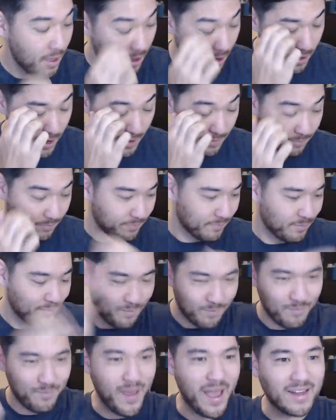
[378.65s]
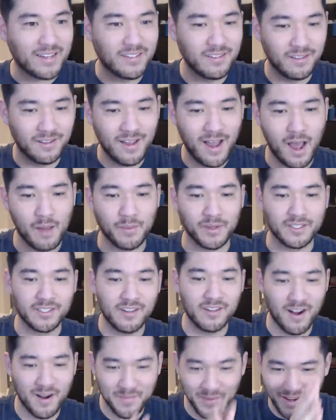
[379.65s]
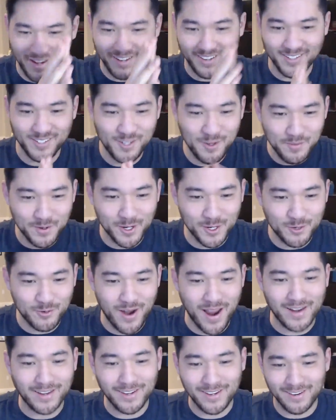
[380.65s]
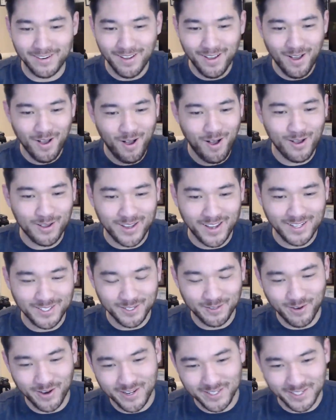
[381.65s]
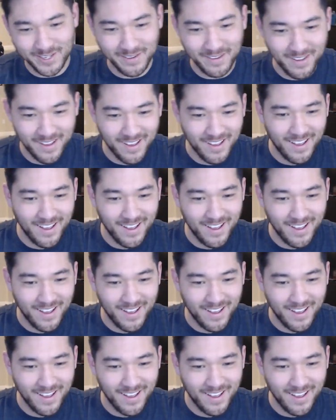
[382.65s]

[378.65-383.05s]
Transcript: All right, back to the comics. Sorry, I'm getting super distracted. All kinds of crazy.